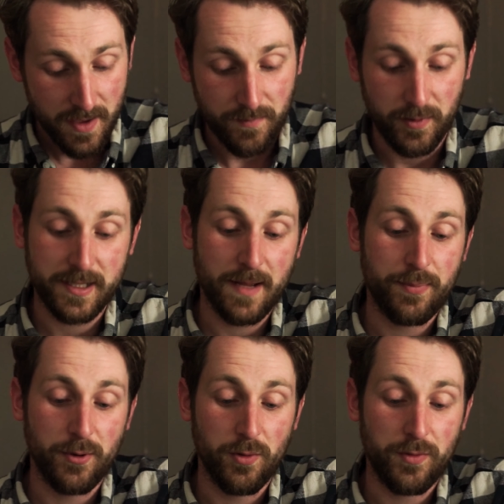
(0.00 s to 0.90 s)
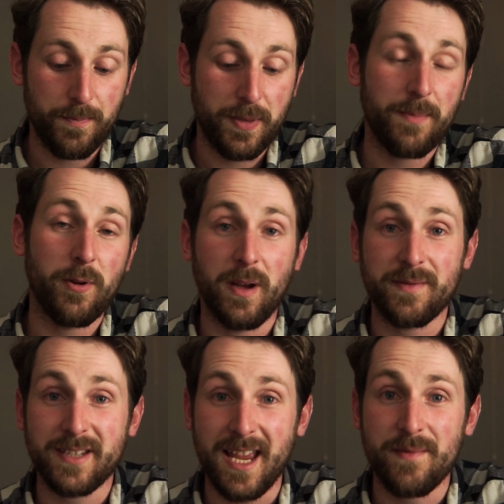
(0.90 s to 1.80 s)
For example, the people who
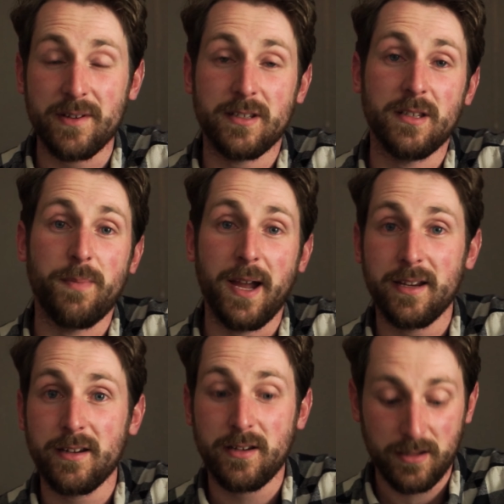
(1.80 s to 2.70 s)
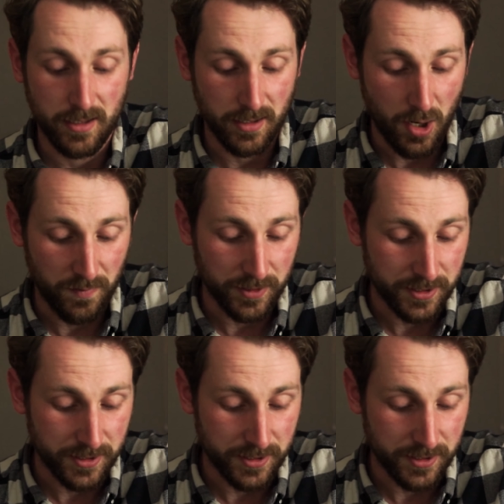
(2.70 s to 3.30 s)
have savings in the bank over